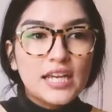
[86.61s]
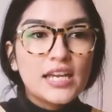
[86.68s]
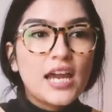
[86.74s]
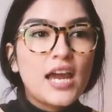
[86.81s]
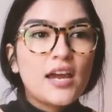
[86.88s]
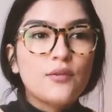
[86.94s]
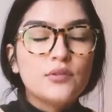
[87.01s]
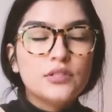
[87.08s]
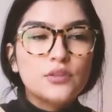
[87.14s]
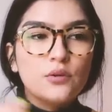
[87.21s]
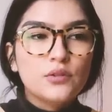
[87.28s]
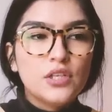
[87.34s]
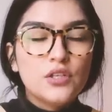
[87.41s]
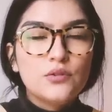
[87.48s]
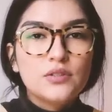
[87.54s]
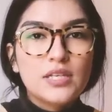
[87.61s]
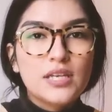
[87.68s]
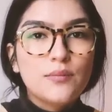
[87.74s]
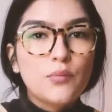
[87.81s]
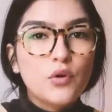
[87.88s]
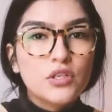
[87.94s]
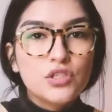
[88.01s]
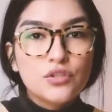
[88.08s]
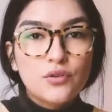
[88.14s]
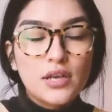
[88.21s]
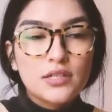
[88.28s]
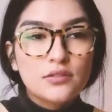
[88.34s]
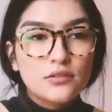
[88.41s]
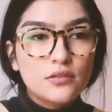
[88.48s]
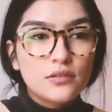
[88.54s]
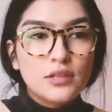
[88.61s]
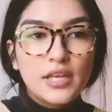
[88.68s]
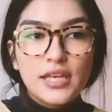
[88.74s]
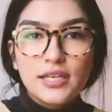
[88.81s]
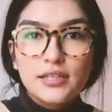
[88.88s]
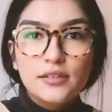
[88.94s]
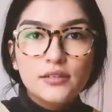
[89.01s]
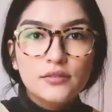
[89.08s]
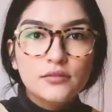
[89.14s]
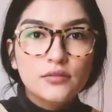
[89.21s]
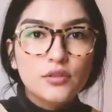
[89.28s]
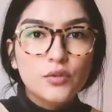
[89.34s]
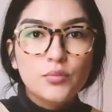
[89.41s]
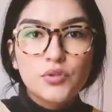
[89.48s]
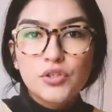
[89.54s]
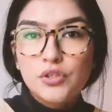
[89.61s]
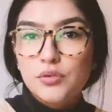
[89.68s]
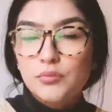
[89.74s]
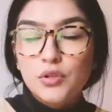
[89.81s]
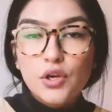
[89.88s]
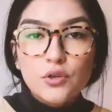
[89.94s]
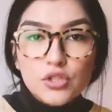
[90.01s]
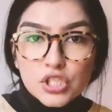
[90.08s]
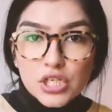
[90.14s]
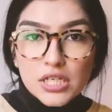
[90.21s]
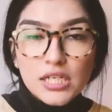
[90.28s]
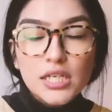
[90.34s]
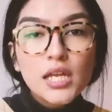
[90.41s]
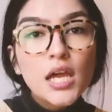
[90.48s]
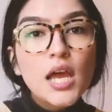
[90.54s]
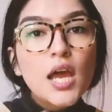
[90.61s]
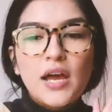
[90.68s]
Like I was only using moisturizer, like Lubriderm lotion.